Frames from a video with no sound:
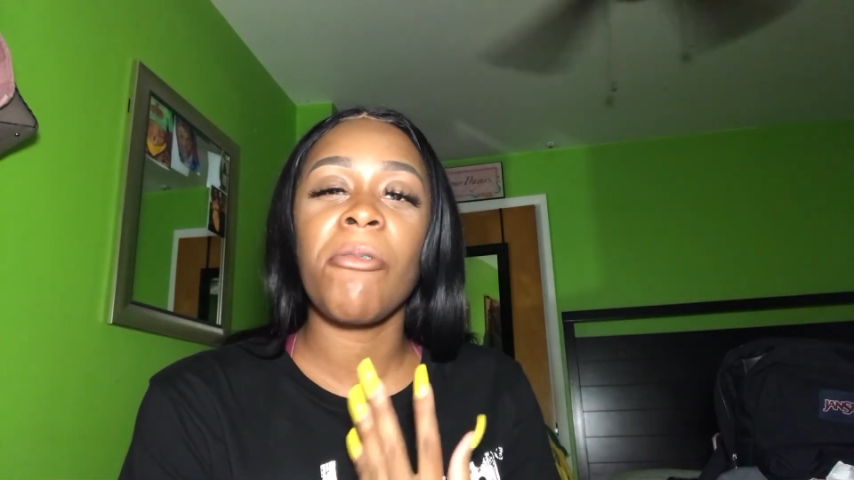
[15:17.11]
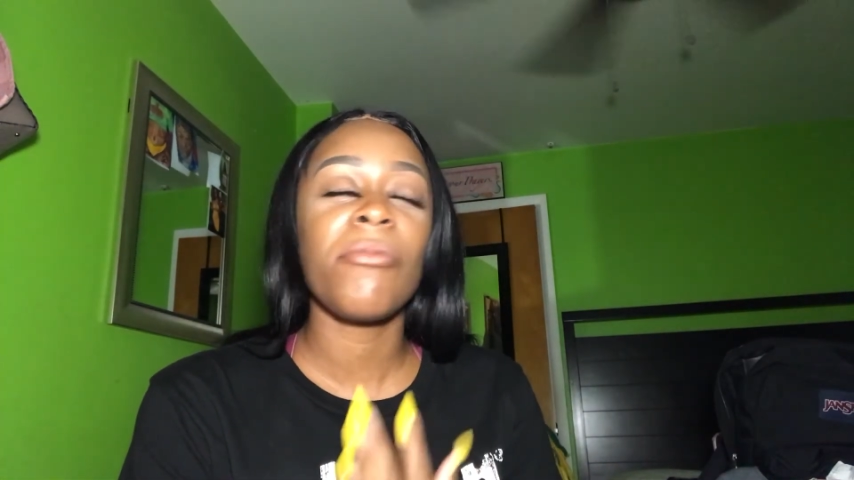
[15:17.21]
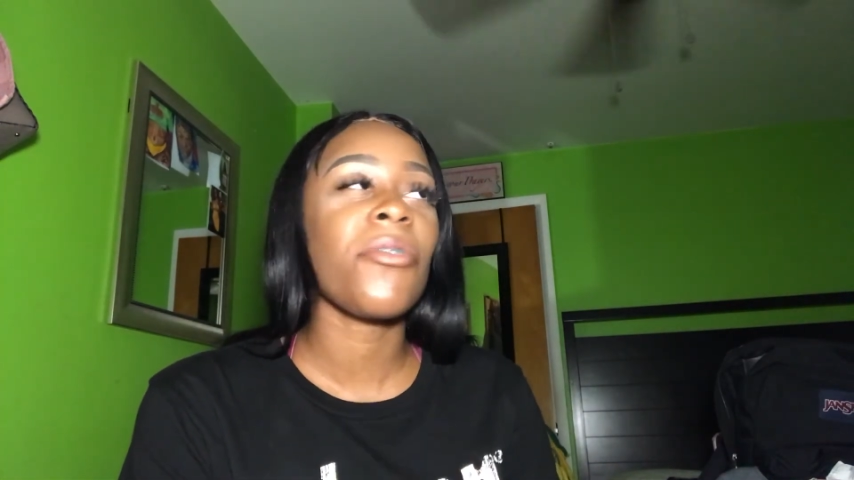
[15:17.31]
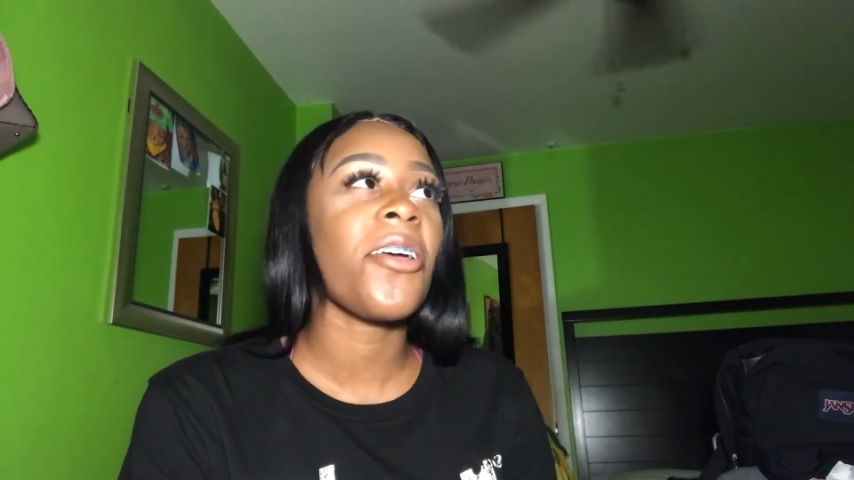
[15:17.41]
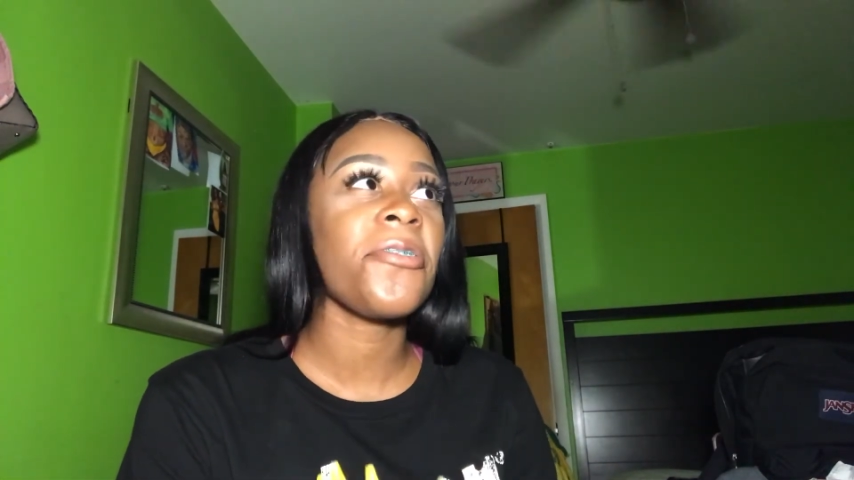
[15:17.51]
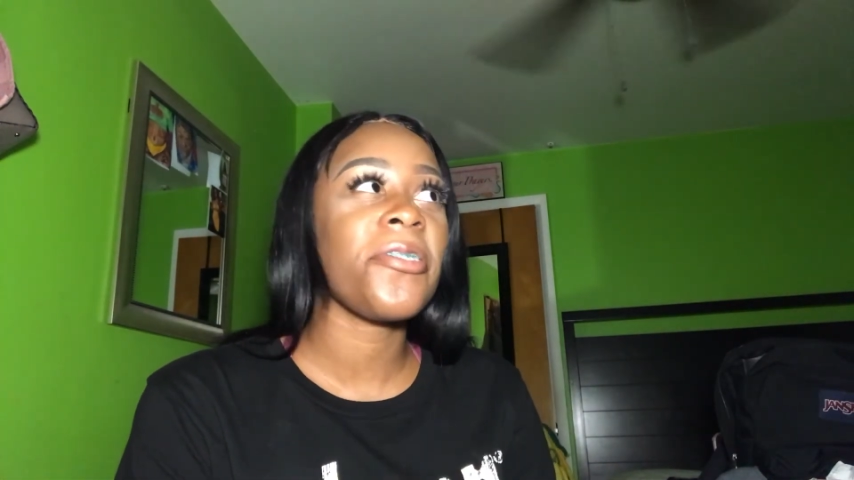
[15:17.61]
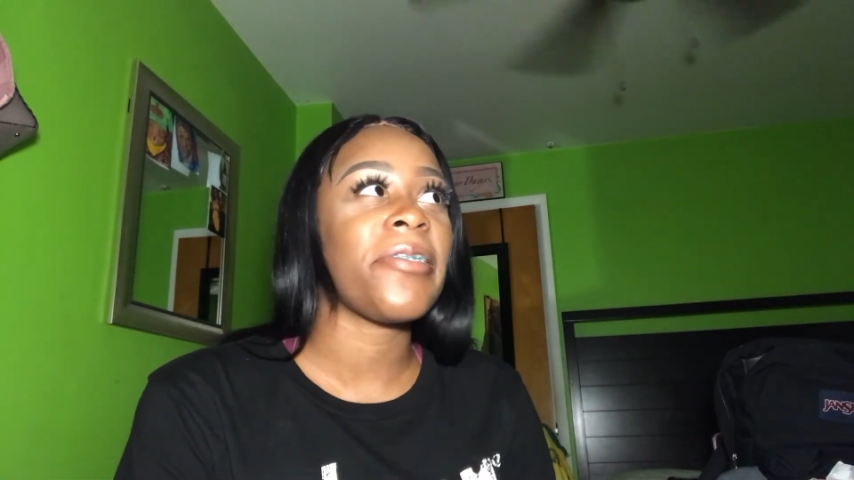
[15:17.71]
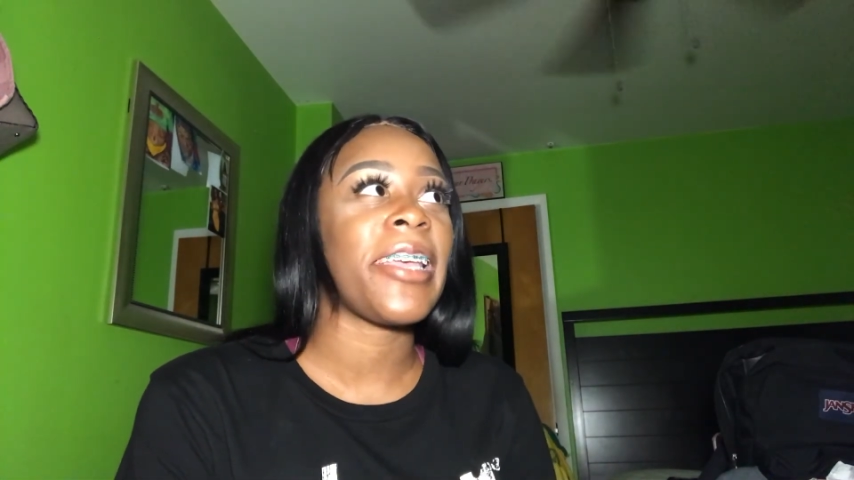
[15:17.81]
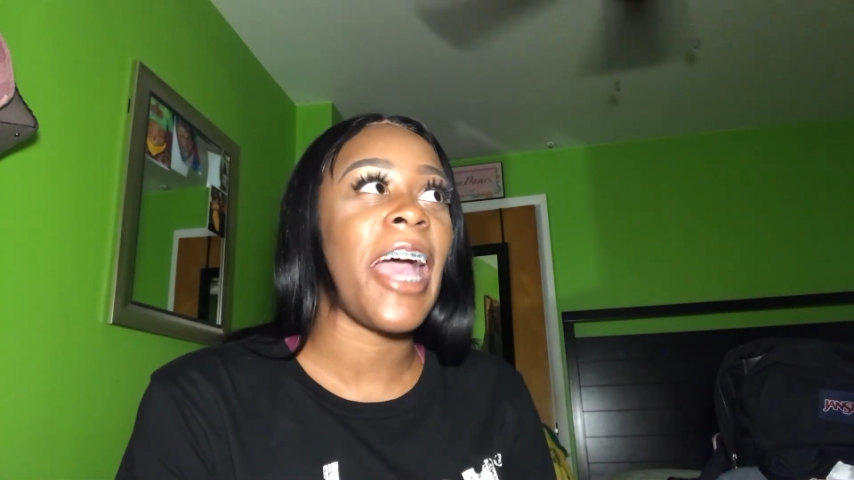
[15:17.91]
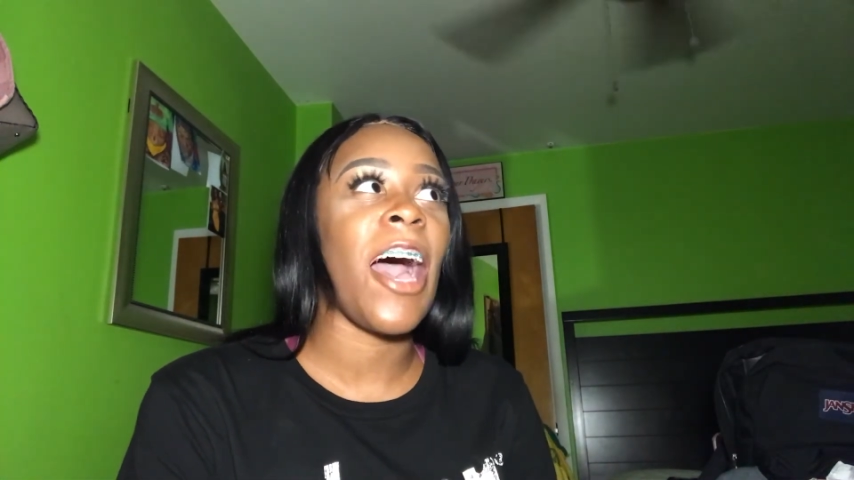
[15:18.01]
I don't
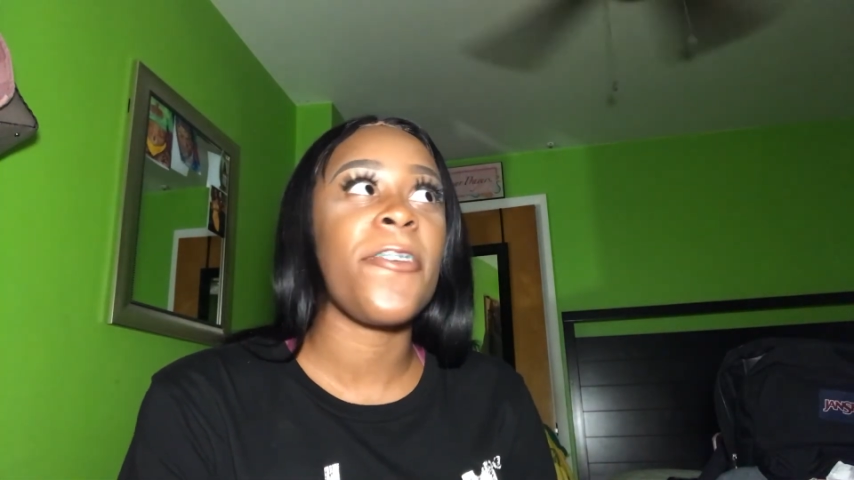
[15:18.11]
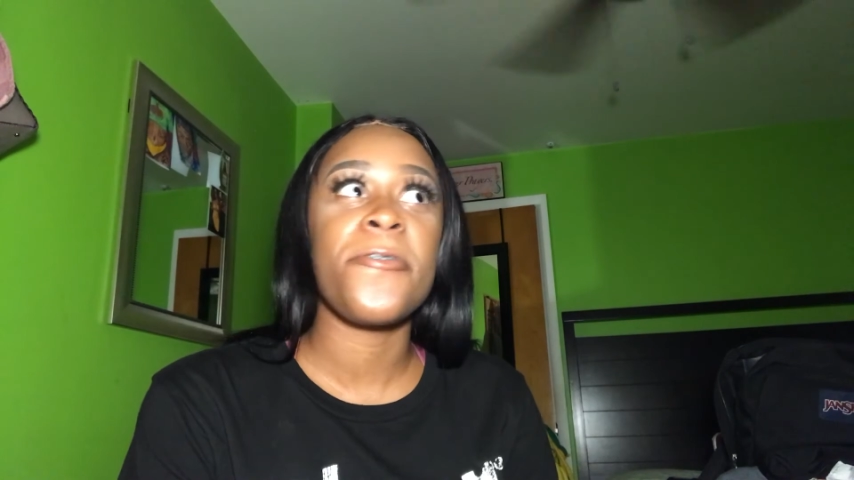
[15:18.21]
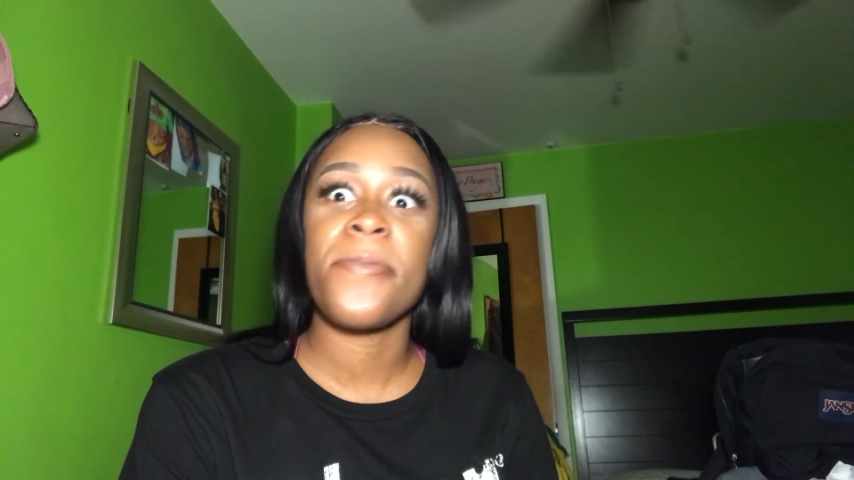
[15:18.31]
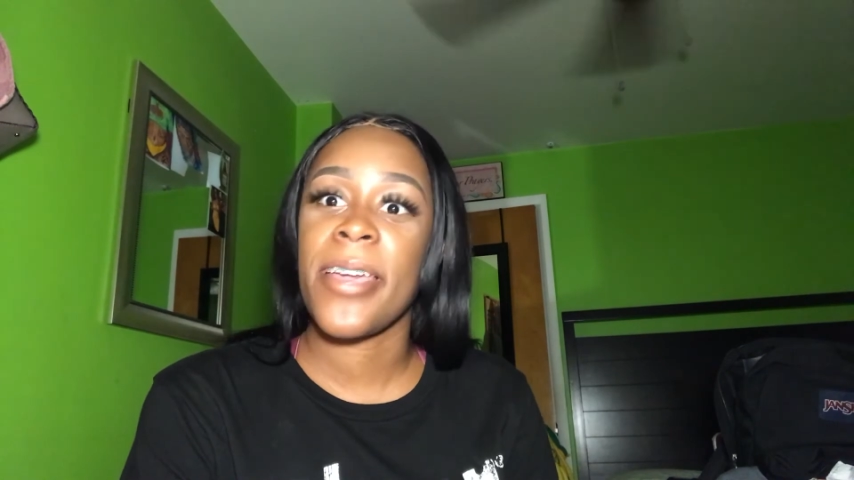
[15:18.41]
understand how you